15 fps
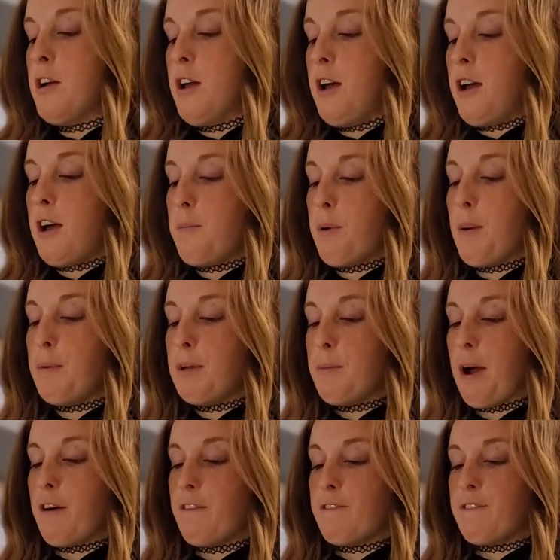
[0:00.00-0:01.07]
uh, probably
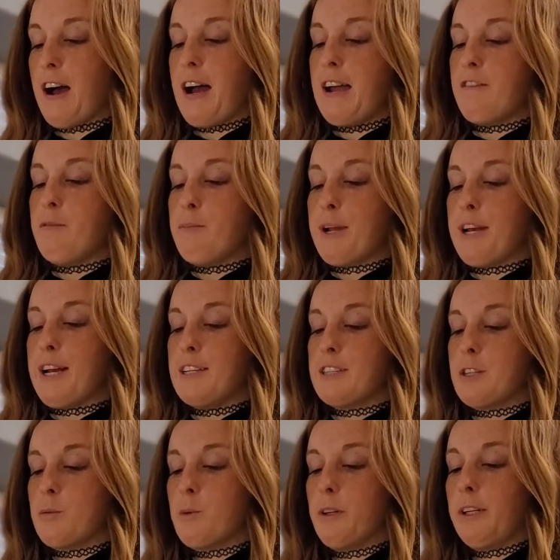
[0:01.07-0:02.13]
about five minutes
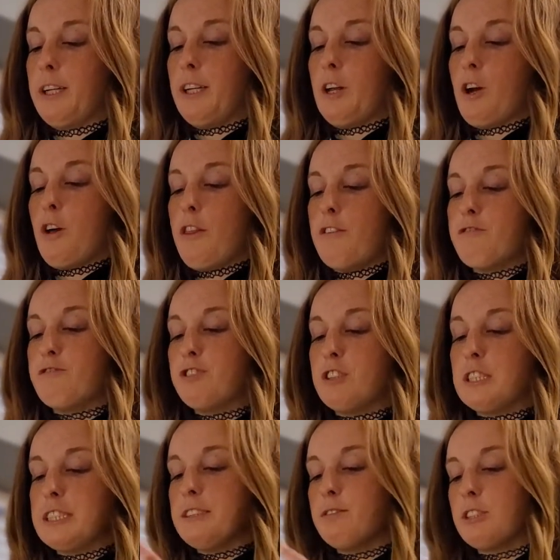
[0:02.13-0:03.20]
and really let all the
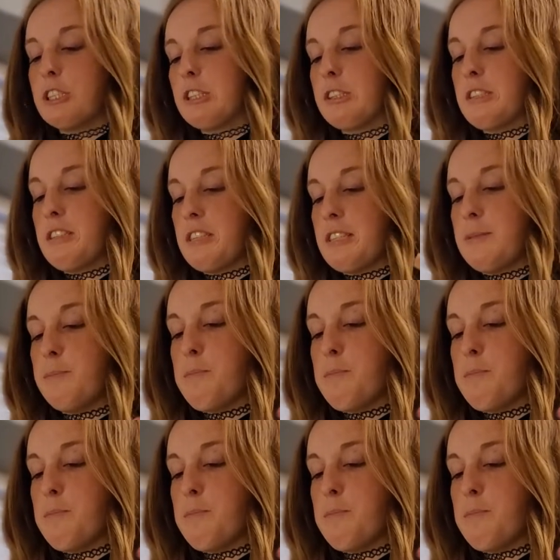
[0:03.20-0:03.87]
flavors uh,